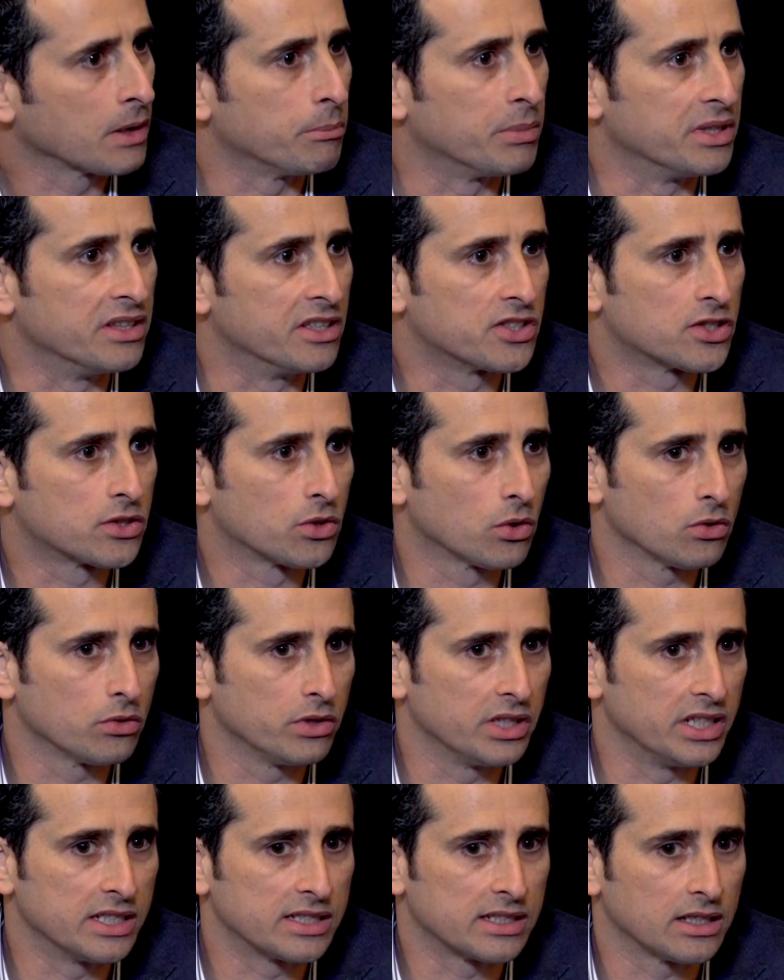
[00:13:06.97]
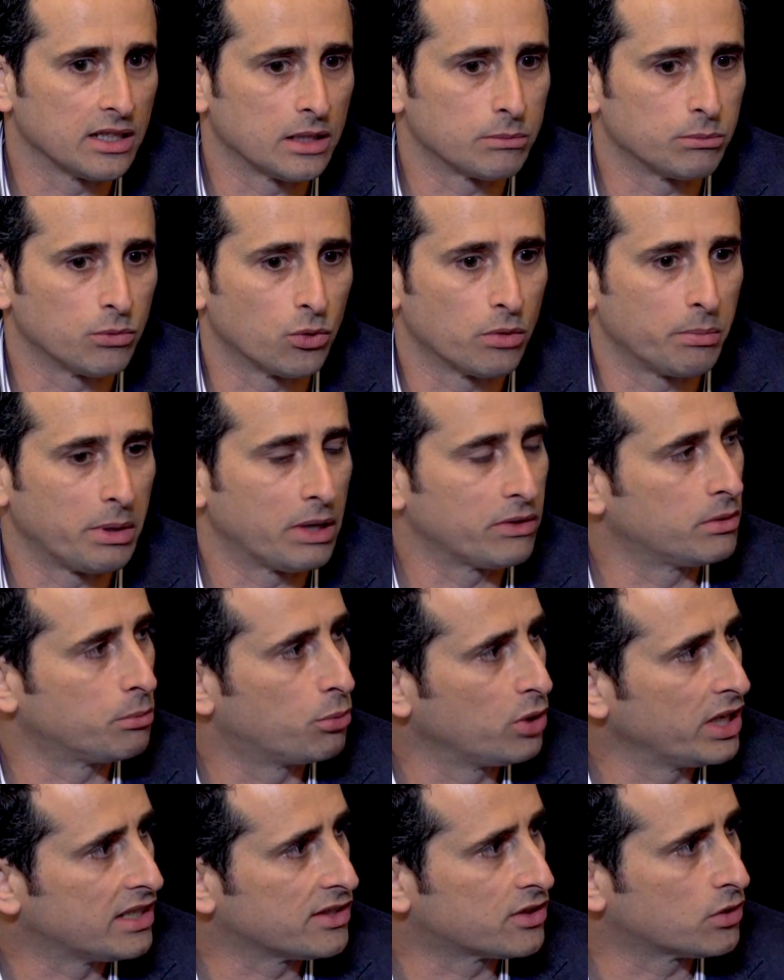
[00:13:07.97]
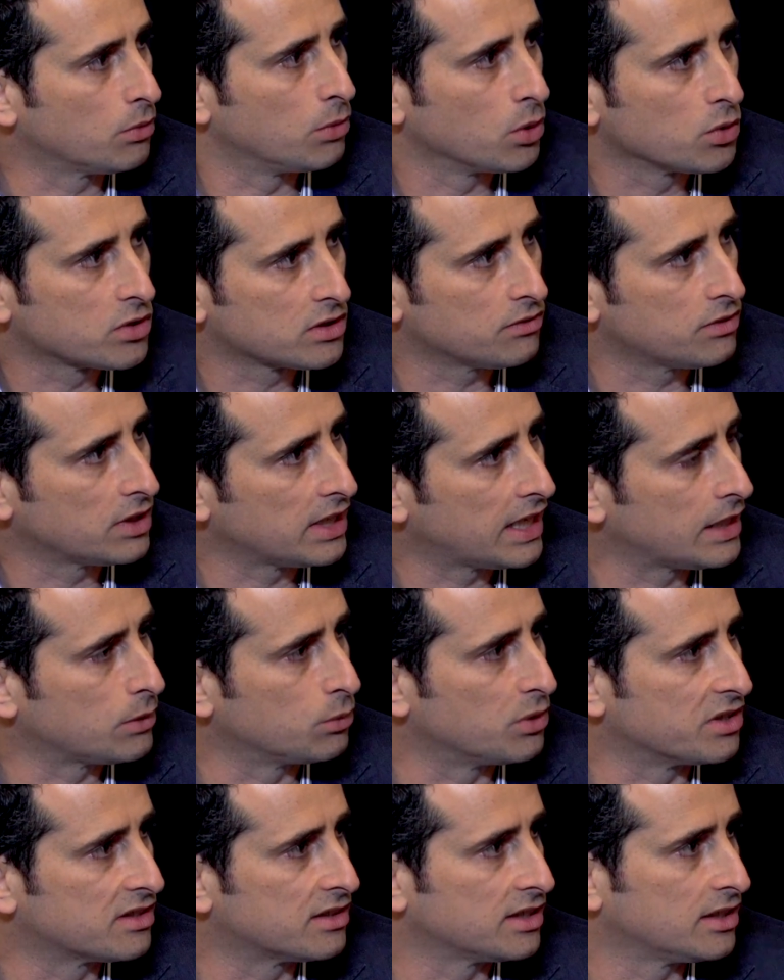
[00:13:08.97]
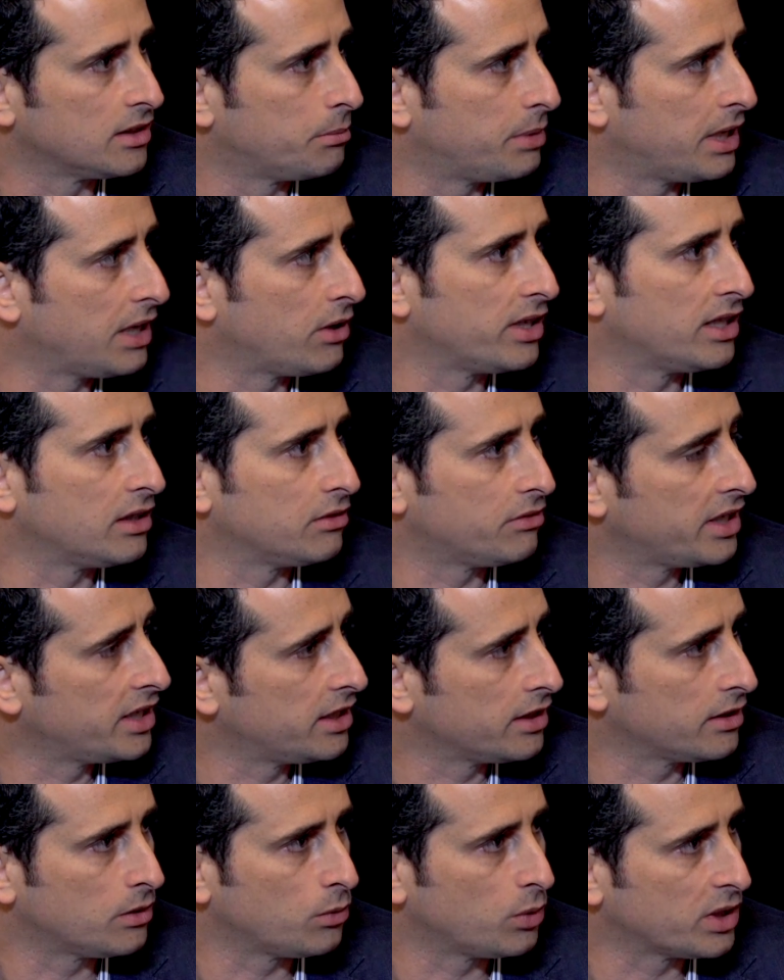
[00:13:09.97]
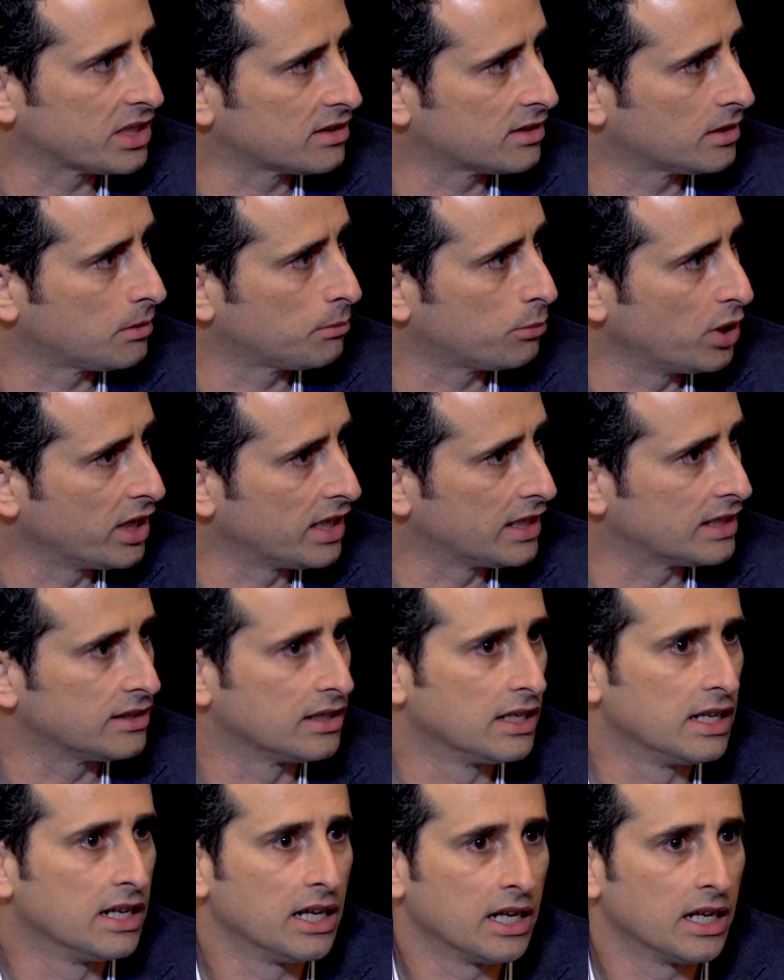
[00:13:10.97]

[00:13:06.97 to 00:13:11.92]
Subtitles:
But the story is a lot more about the brand. So most of the ad was still about elevating the West Elm brand.